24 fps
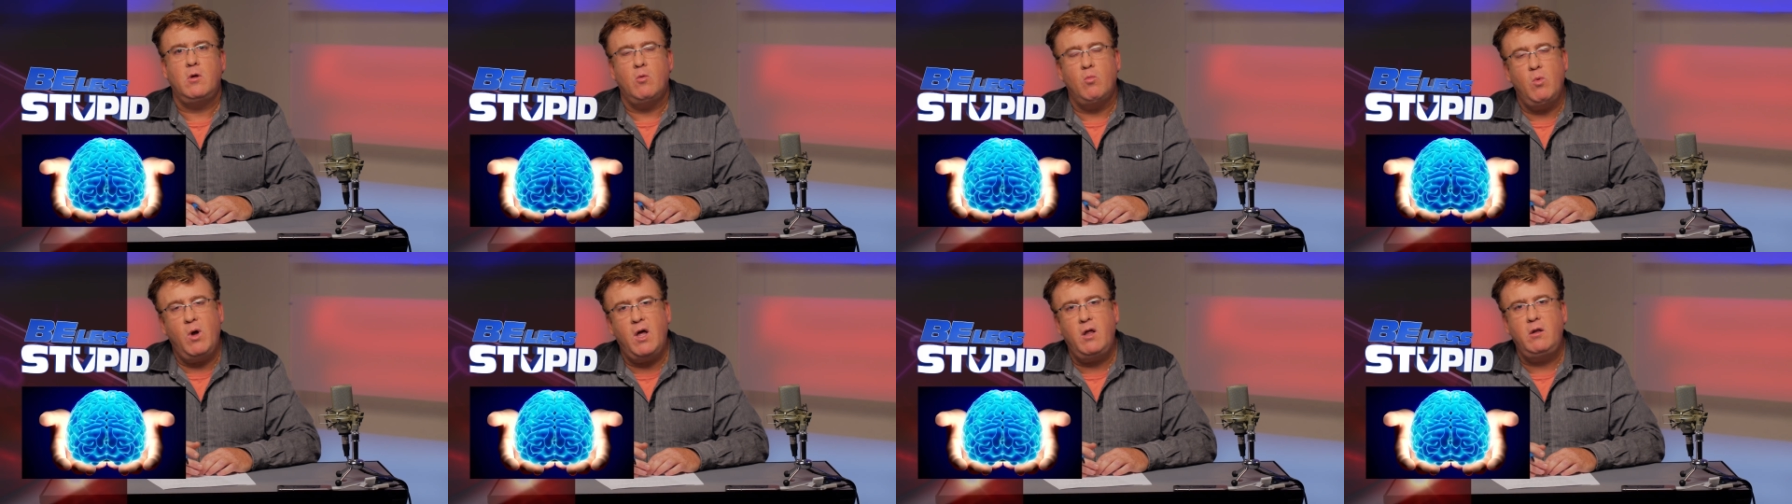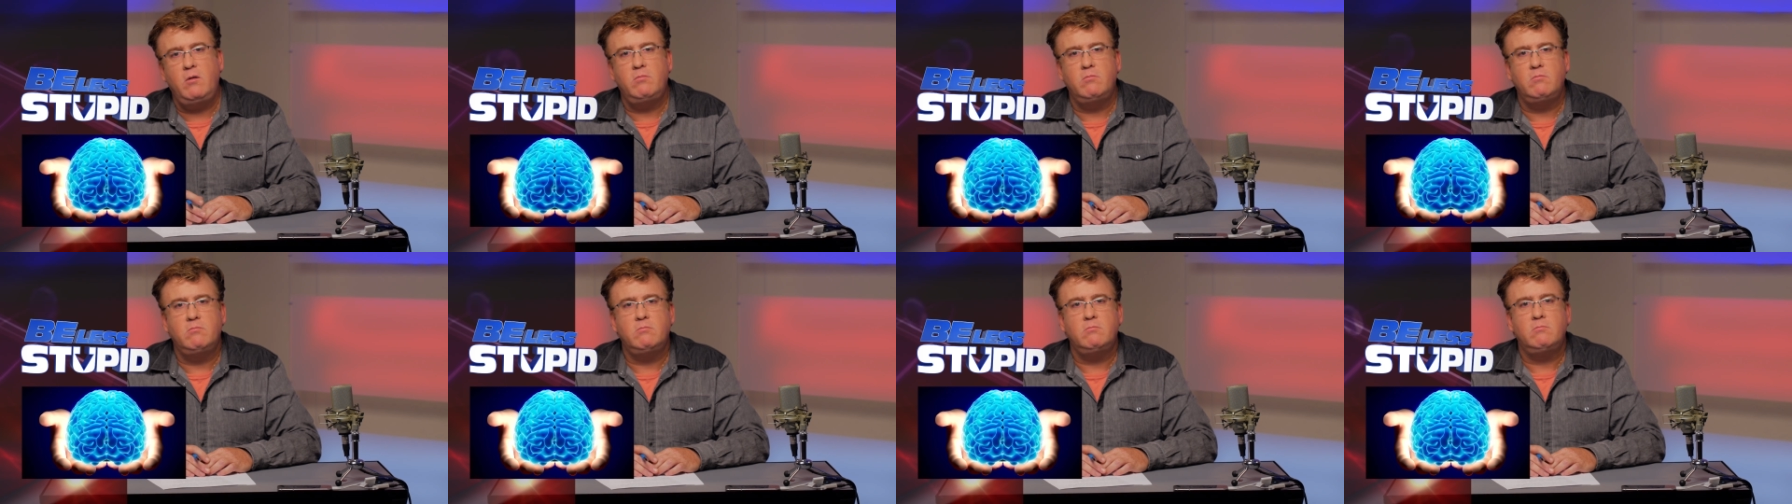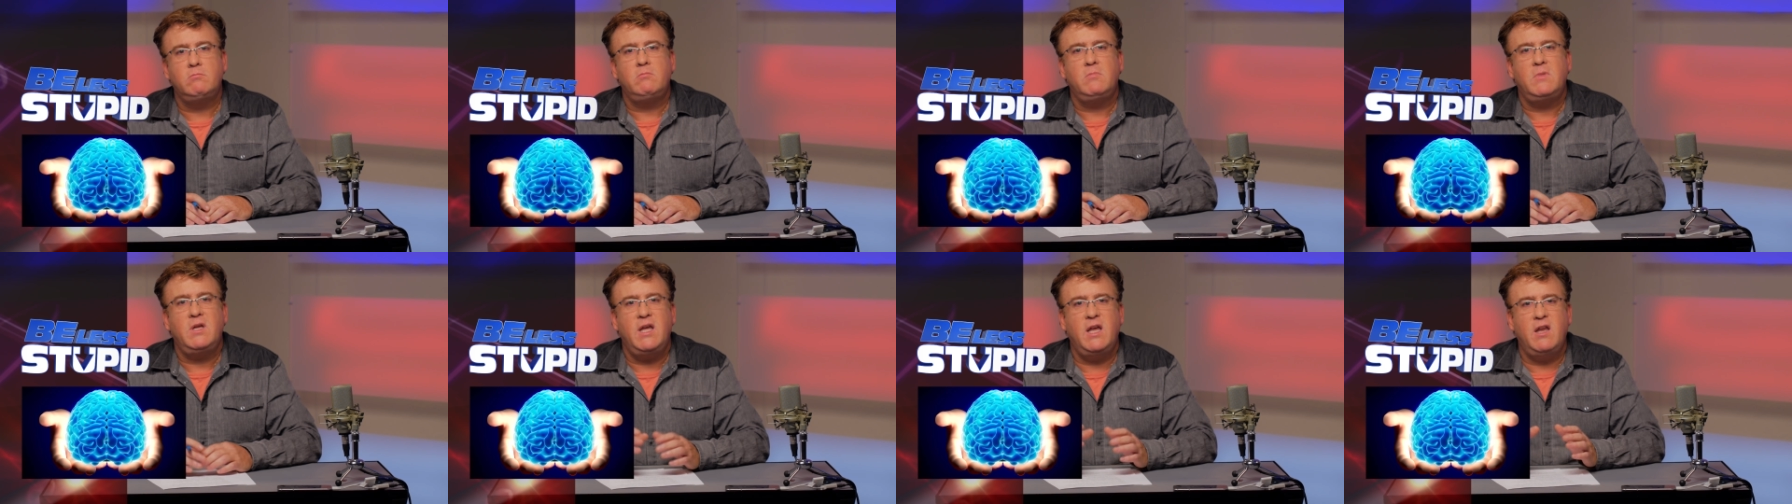Well,
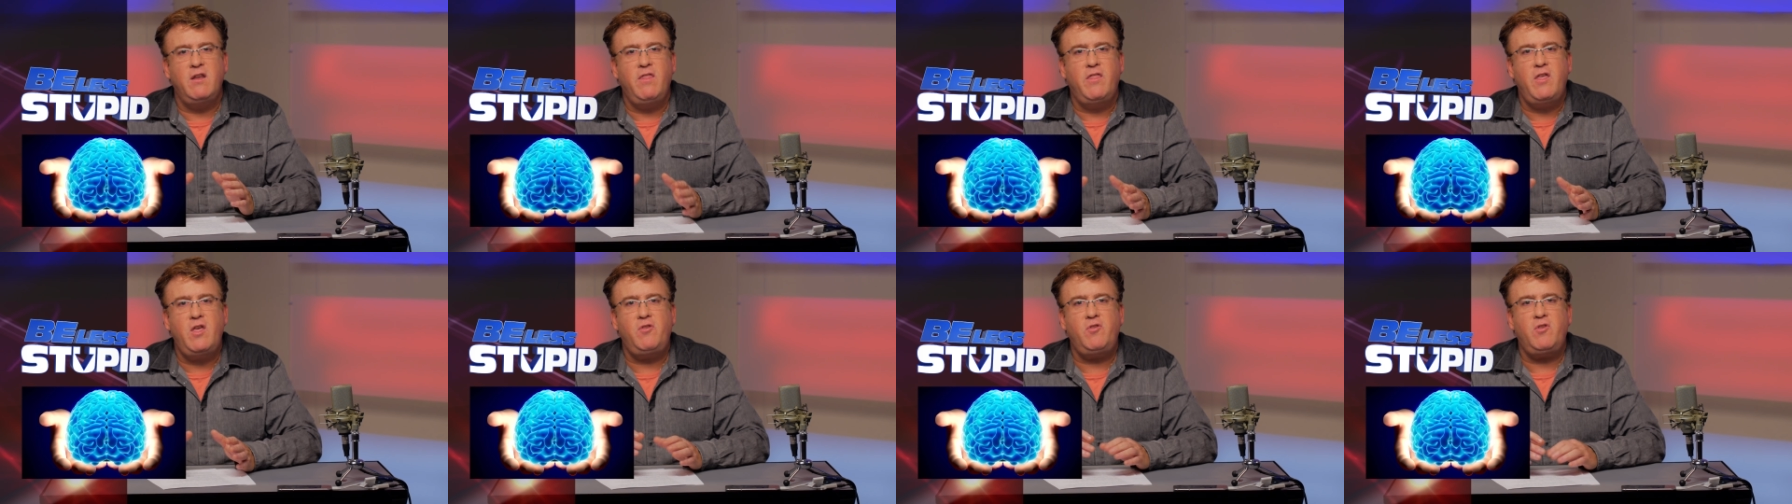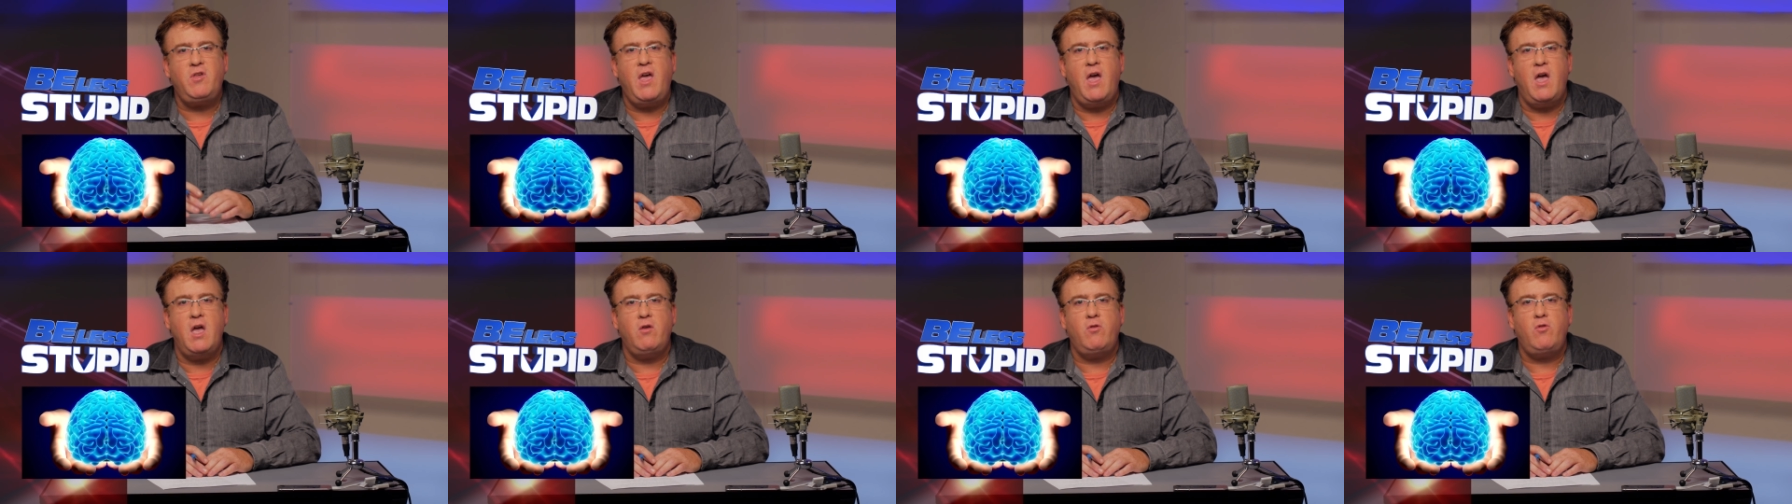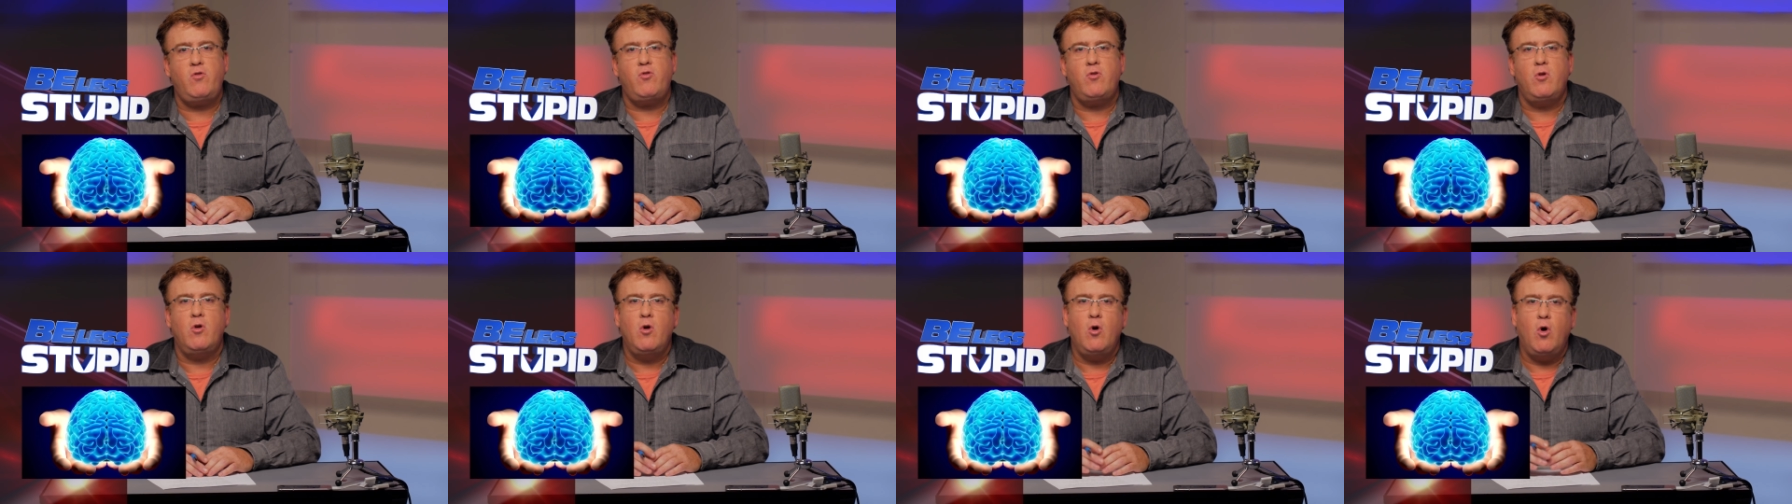in this
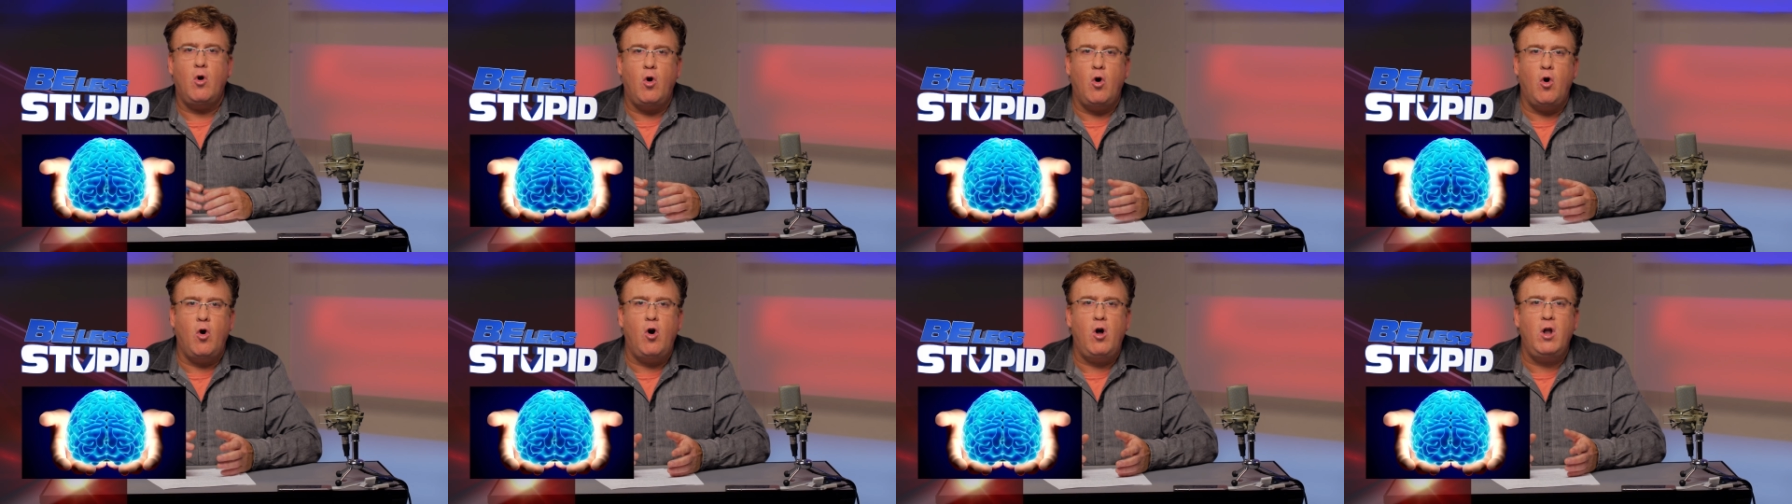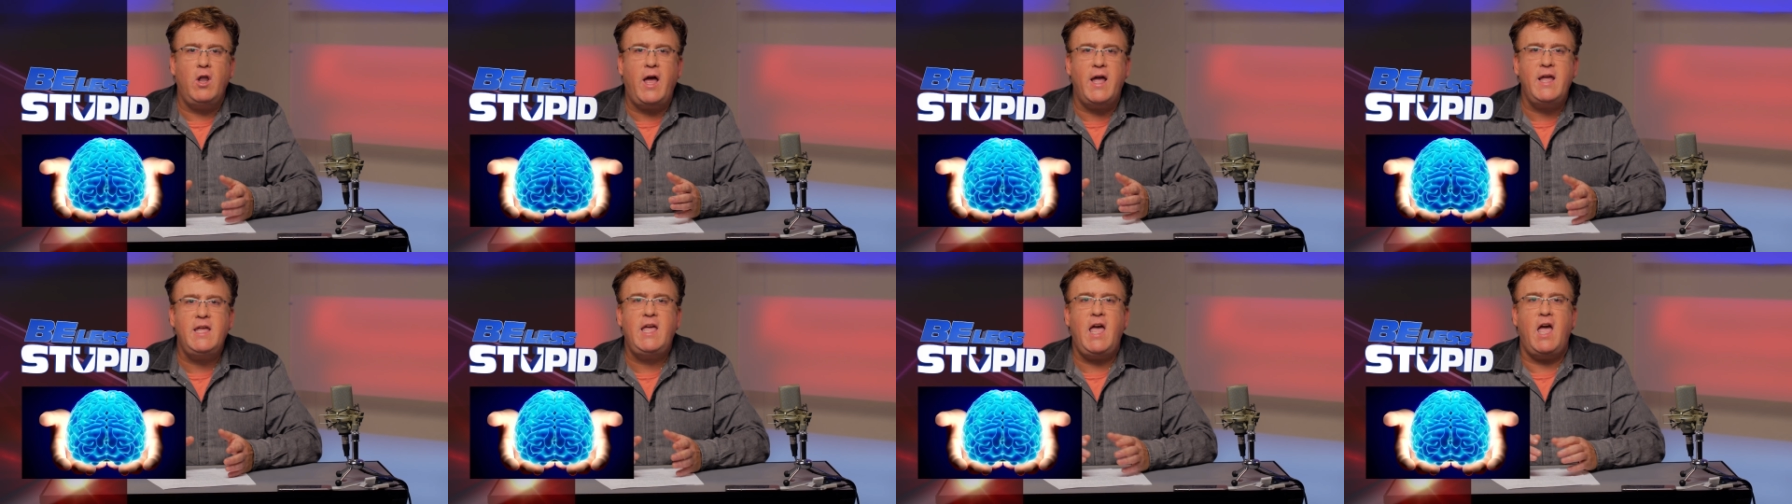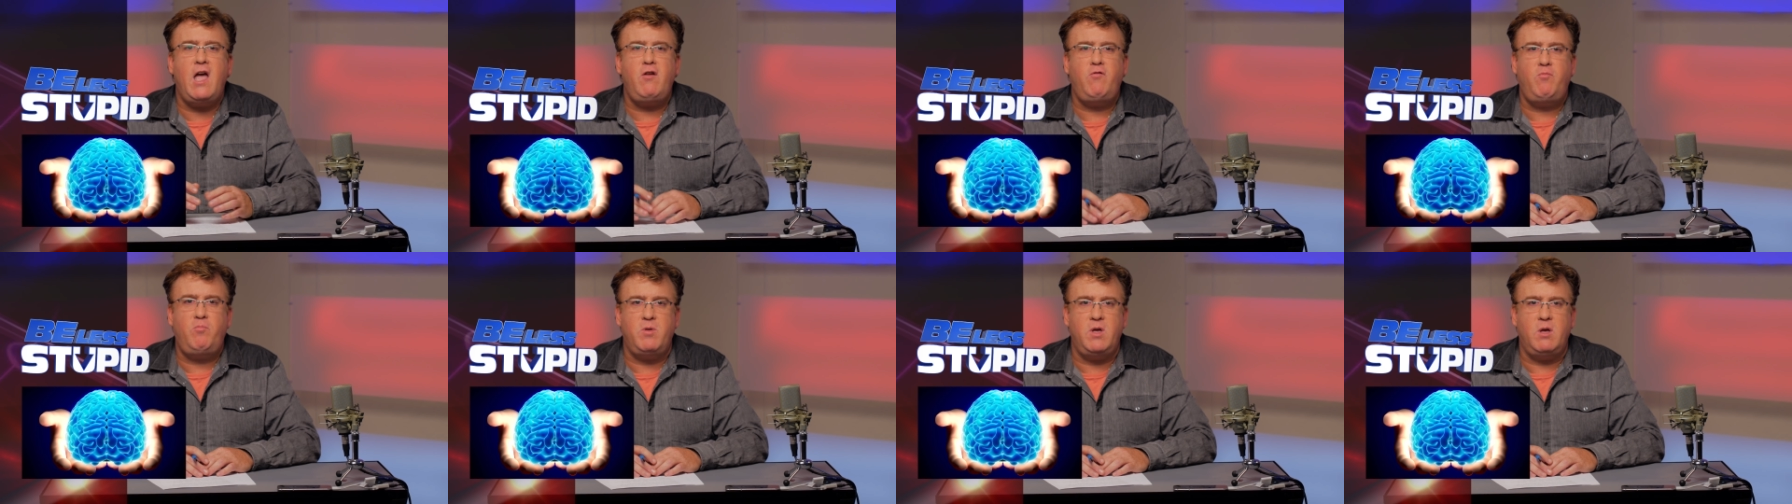case, all I
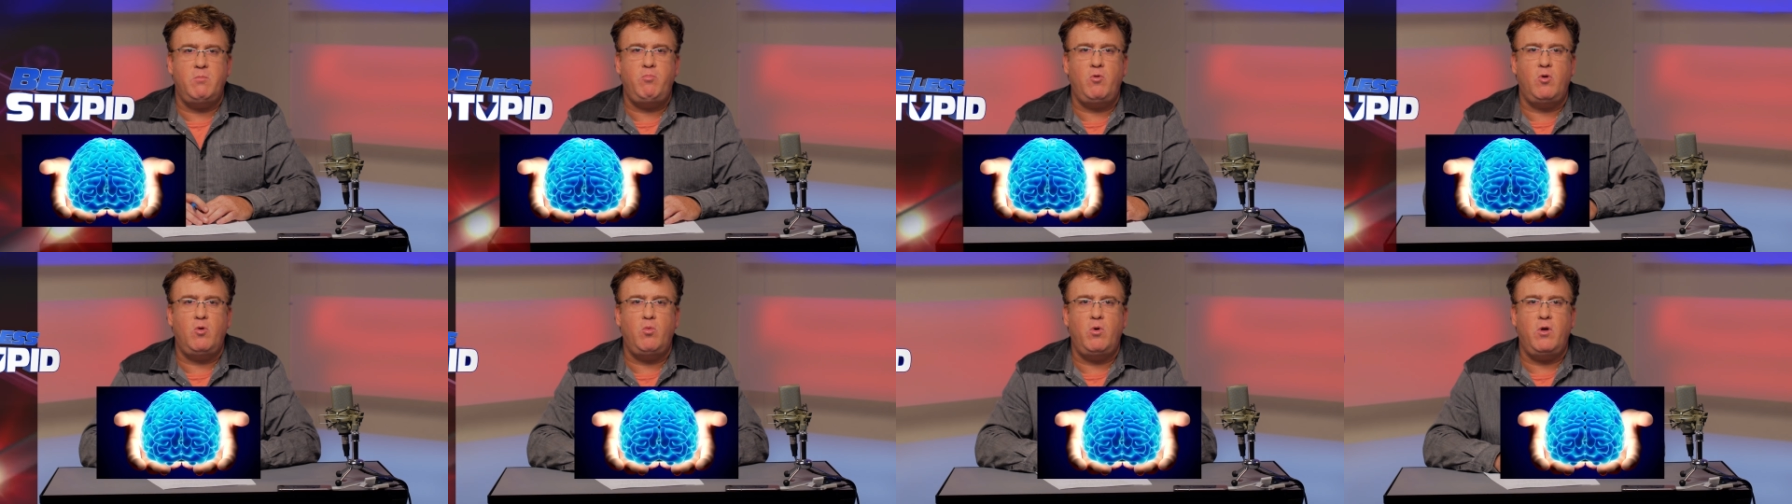gave people